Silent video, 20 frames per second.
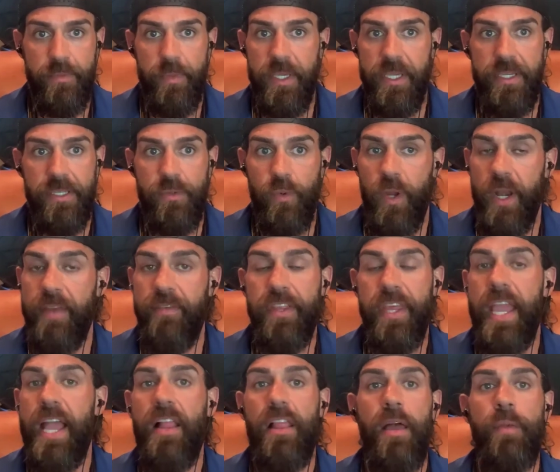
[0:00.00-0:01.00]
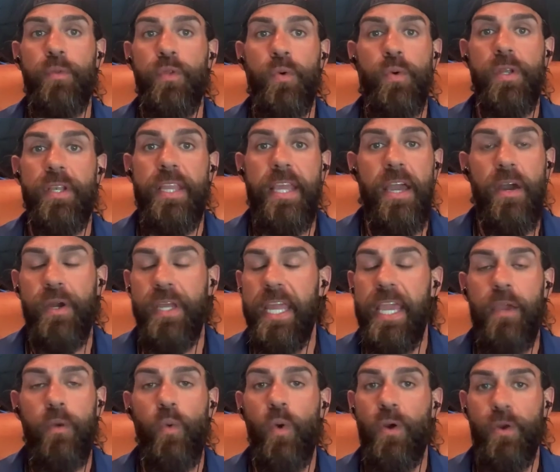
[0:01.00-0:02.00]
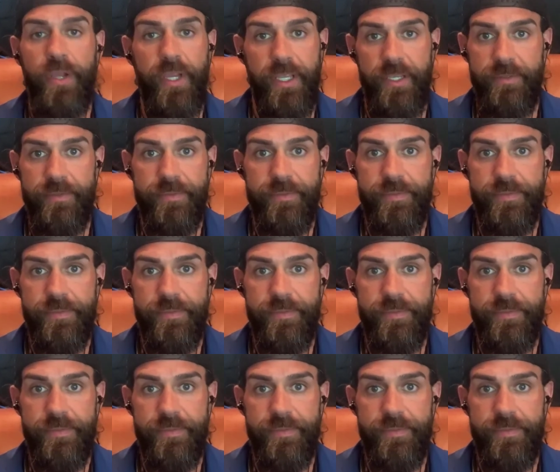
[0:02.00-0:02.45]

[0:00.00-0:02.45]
Because whatever the hell I'm doing now, it ain't working.